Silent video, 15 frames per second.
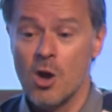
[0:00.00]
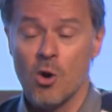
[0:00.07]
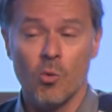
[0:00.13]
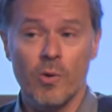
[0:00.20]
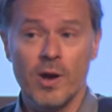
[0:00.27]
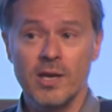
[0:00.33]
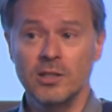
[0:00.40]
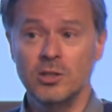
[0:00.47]

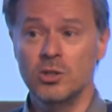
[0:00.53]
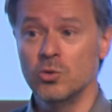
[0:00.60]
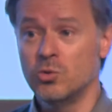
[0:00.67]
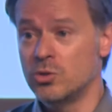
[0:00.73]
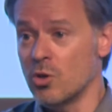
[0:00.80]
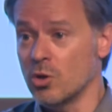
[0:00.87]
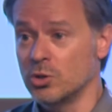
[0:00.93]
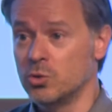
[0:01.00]
When you
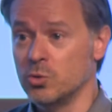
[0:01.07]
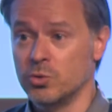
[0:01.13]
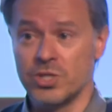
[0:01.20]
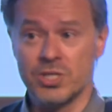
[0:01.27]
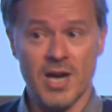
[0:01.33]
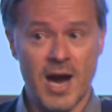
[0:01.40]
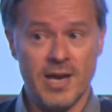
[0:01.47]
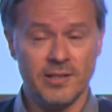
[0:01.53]
talk to
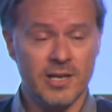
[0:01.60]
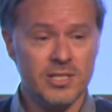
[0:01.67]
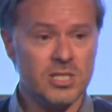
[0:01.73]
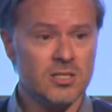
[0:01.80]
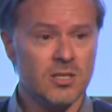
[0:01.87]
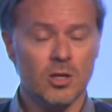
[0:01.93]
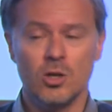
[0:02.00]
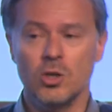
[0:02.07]

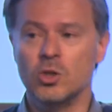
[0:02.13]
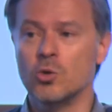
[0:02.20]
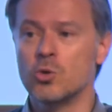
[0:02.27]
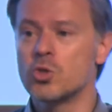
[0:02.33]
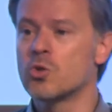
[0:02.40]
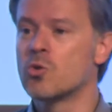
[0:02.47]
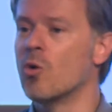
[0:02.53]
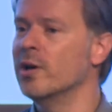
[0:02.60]
designers,
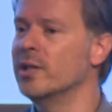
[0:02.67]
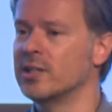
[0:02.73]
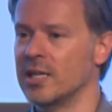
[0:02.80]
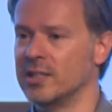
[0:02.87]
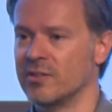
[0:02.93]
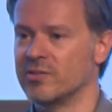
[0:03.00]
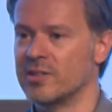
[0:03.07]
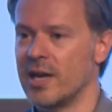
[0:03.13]
use
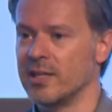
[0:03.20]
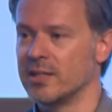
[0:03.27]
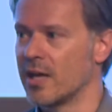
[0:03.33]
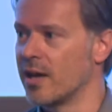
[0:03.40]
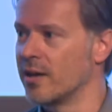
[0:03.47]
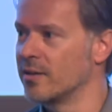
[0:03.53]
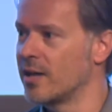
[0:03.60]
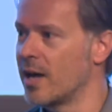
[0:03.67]
qualitative
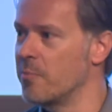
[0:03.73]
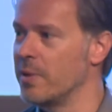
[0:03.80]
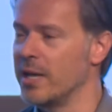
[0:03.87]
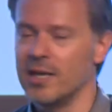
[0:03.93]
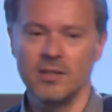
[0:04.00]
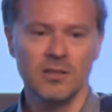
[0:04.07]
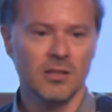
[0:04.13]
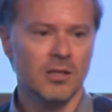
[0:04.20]
data. I
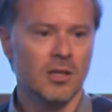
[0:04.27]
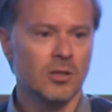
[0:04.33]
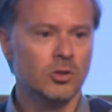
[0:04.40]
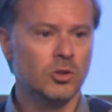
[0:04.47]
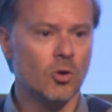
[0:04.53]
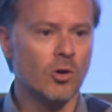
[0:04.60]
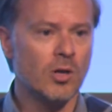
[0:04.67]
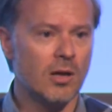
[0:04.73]
mean,
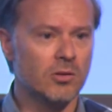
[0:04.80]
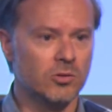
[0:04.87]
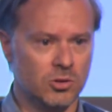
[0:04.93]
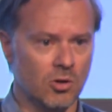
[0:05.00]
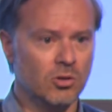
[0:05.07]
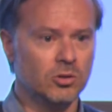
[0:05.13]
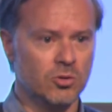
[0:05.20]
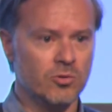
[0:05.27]

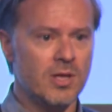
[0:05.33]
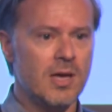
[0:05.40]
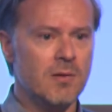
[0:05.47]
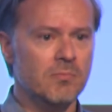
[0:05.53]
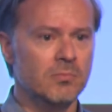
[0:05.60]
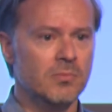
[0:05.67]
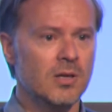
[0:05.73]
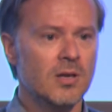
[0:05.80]
talk to
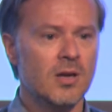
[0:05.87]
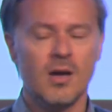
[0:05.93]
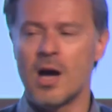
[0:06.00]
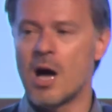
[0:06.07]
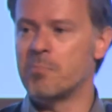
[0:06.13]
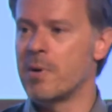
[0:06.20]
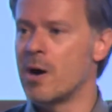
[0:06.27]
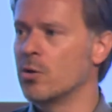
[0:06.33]
them
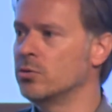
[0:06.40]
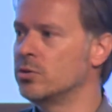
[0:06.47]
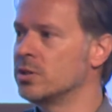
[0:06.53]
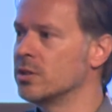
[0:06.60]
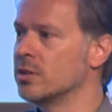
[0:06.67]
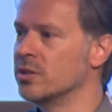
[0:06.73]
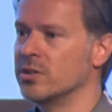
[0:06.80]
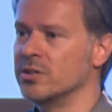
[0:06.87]

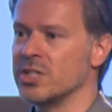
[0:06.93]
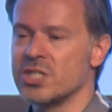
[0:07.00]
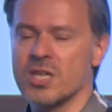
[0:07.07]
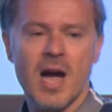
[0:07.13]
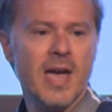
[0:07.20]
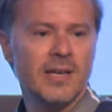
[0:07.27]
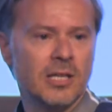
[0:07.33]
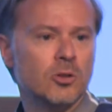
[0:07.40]
about
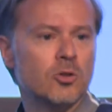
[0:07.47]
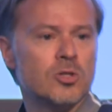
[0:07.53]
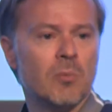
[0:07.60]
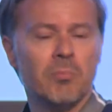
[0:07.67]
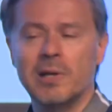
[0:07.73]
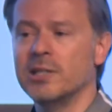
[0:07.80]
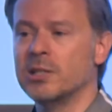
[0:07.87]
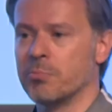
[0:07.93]
design and
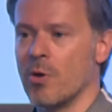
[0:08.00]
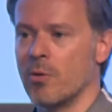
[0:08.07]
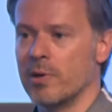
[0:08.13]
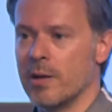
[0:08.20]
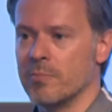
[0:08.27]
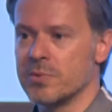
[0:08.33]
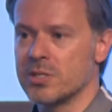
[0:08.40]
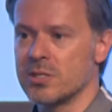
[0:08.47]
usability
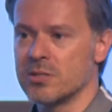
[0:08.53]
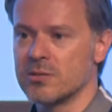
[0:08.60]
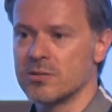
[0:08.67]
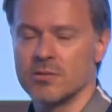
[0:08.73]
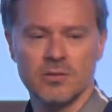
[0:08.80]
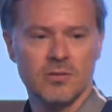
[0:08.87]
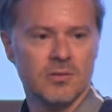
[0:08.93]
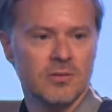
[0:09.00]

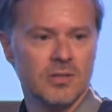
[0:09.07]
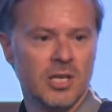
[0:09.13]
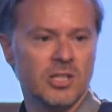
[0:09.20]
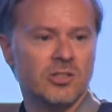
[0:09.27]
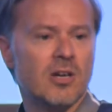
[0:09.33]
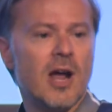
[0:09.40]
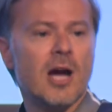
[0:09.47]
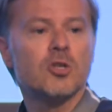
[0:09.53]
problems,
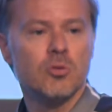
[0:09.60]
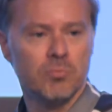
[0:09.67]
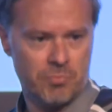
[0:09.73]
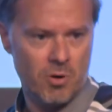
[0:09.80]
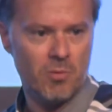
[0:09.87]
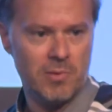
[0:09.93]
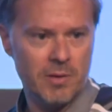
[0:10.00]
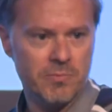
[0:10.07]
interaction
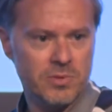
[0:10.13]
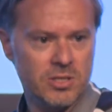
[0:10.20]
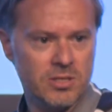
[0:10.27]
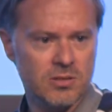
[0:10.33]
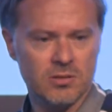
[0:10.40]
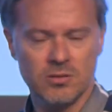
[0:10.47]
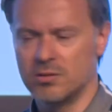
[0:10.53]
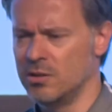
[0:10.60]

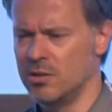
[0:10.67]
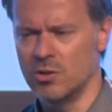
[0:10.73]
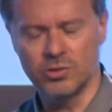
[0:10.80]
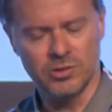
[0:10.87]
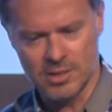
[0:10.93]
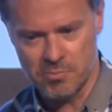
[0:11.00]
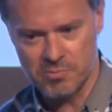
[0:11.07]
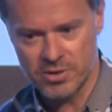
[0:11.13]
problems, not
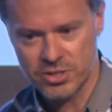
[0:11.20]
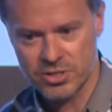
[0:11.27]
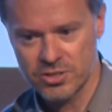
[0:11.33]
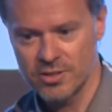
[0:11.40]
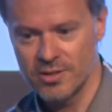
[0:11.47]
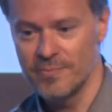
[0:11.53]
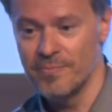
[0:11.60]
numbers.